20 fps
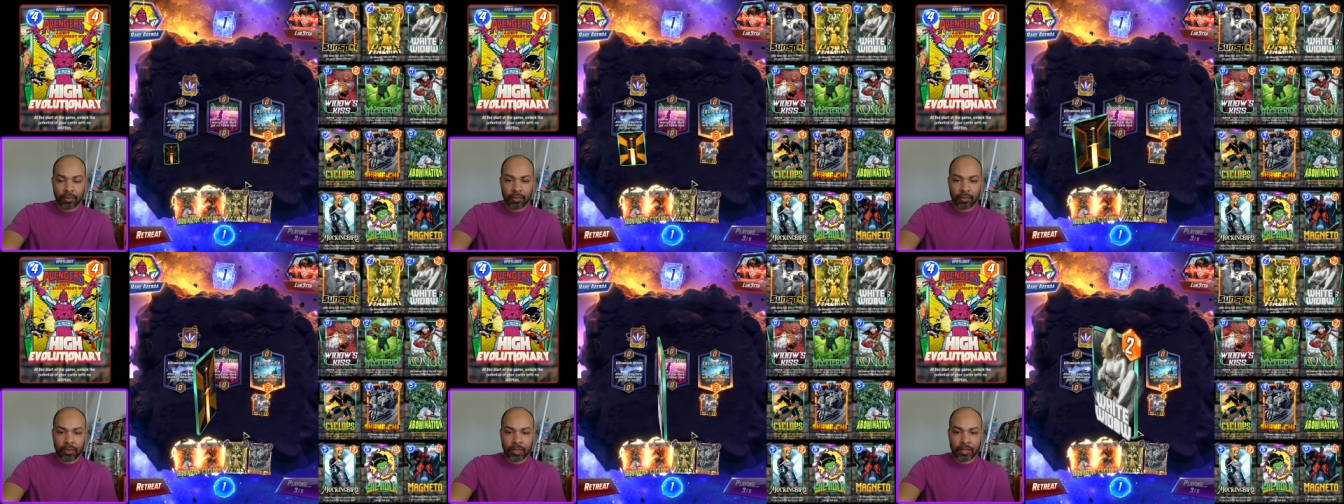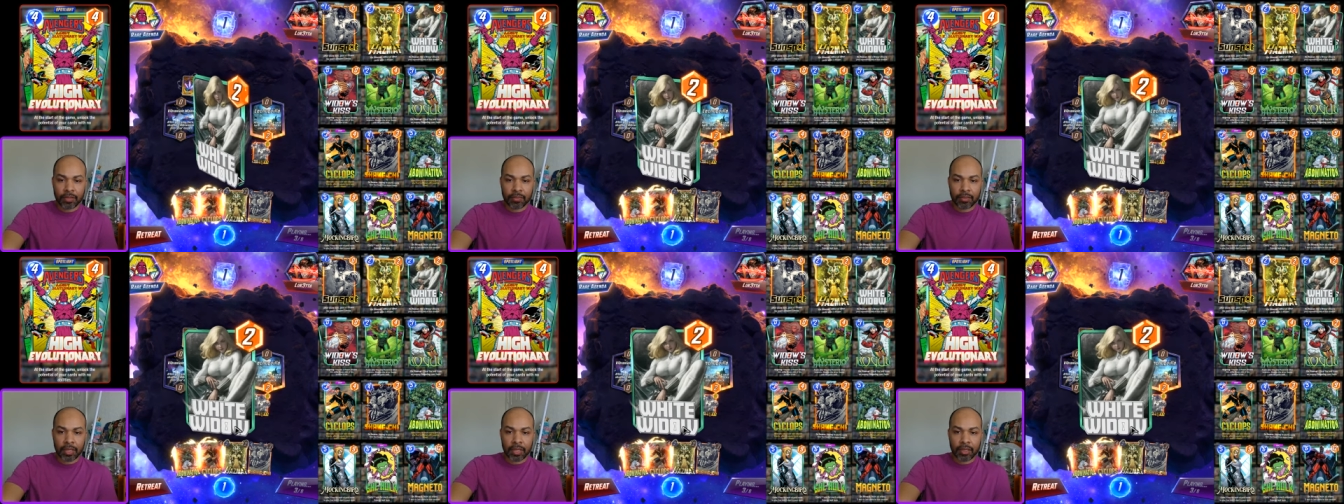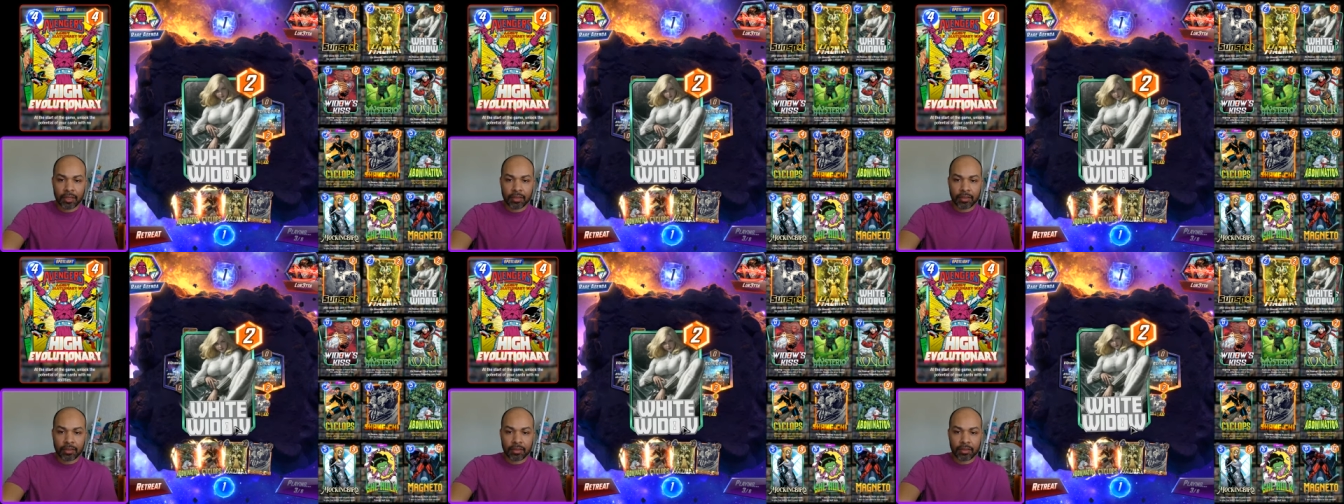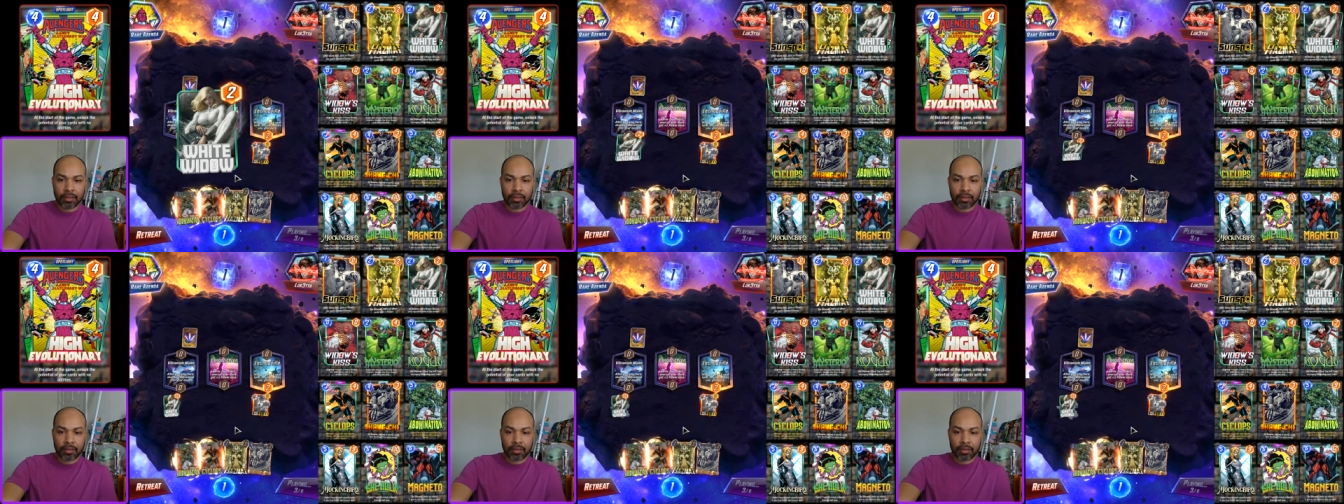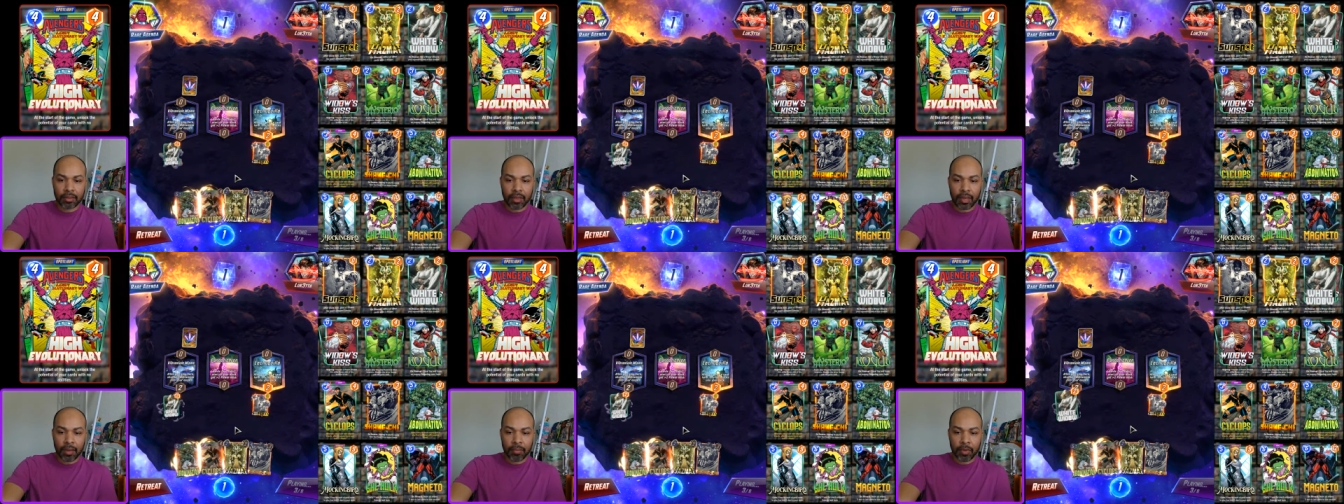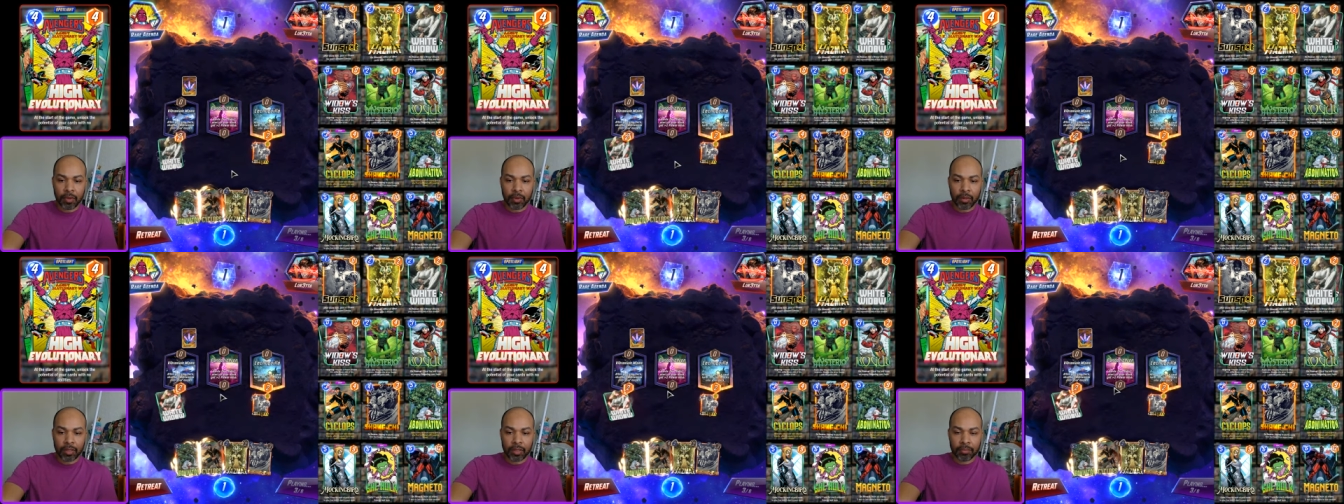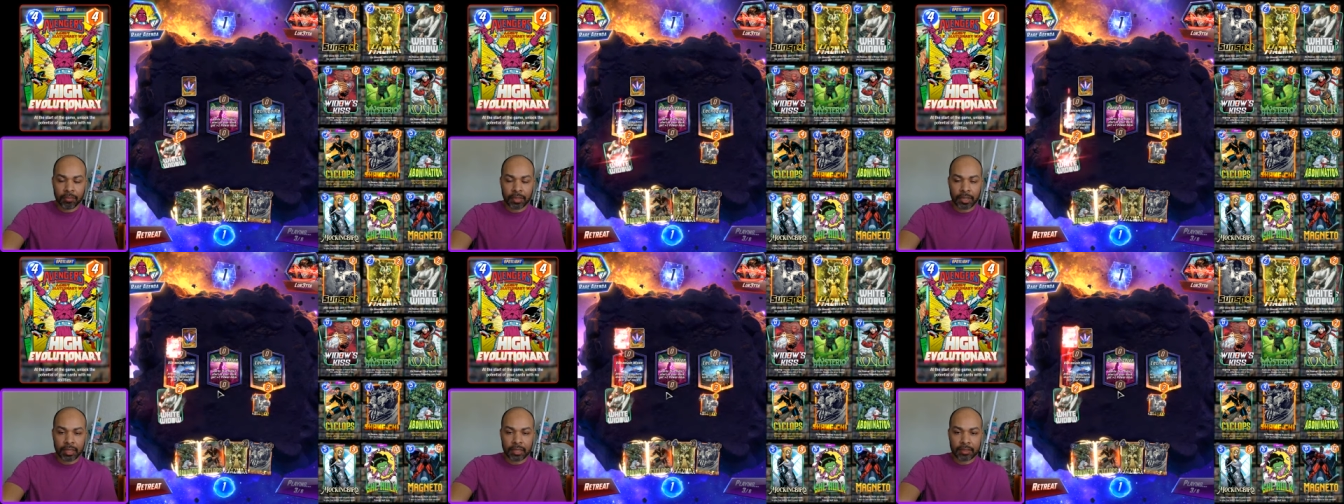which means I'm going
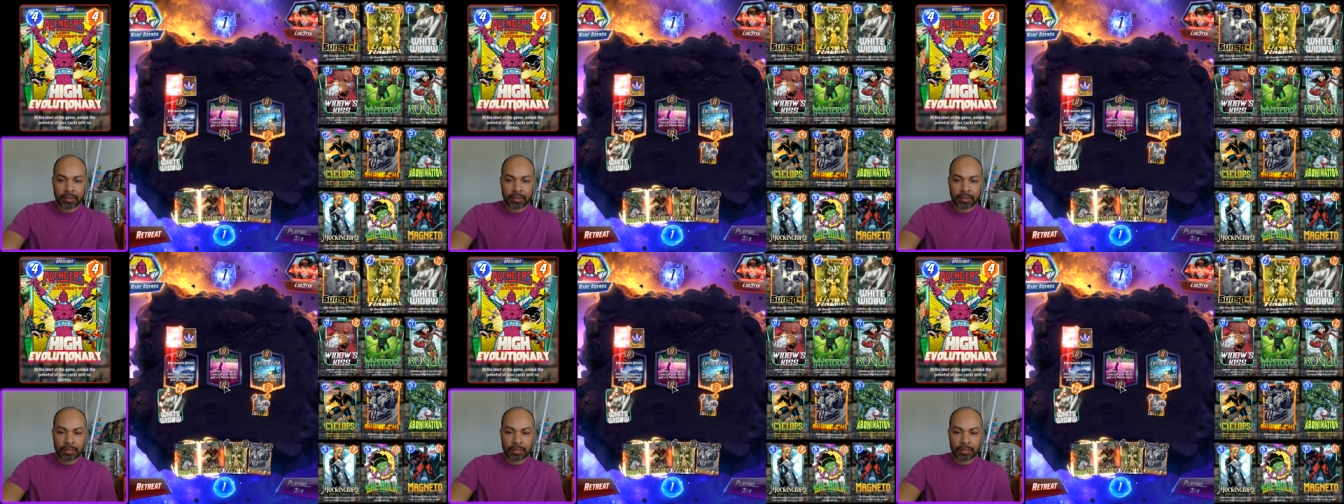to play